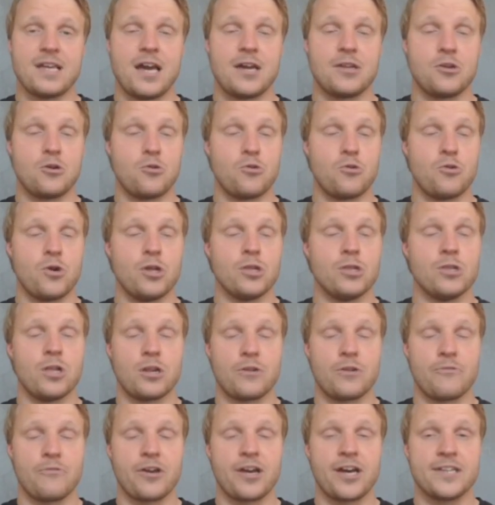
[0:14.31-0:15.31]
I know a lot
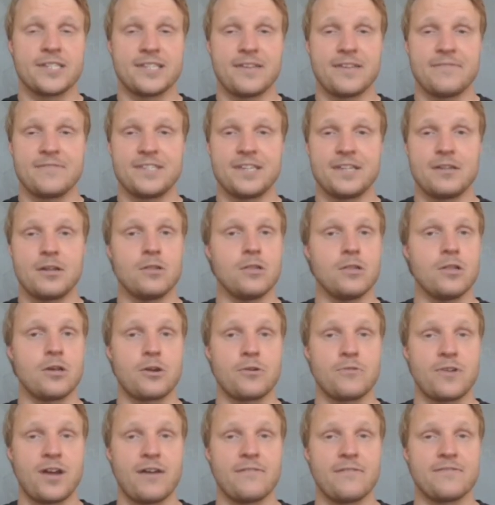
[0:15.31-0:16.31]
of you guys have seen a lot
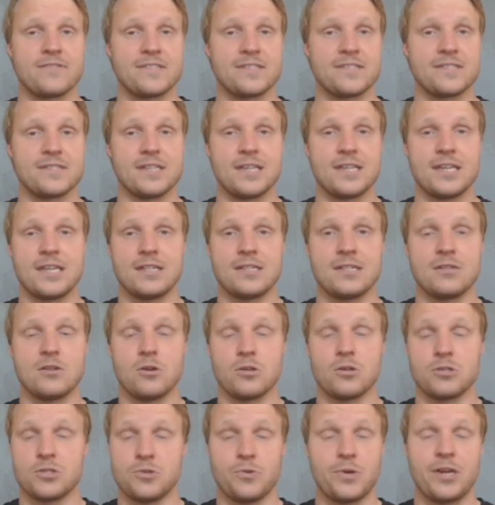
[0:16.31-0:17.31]
of drafts
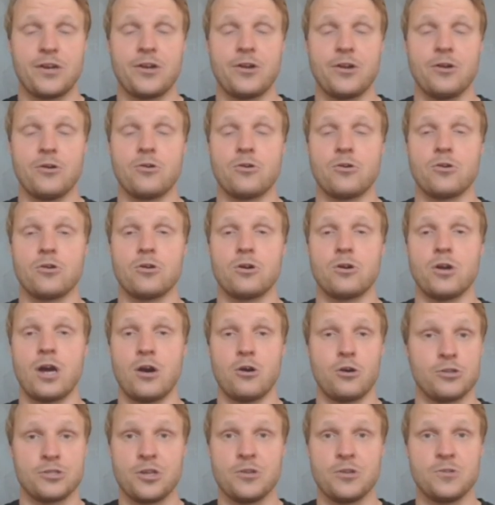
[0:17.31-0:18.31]
on Twitter or
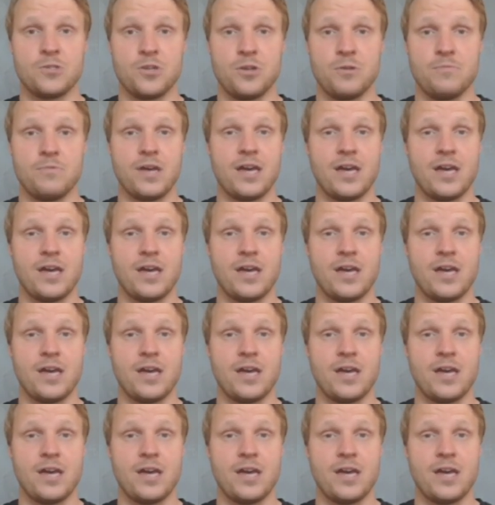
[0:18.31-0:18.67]
on YouTube,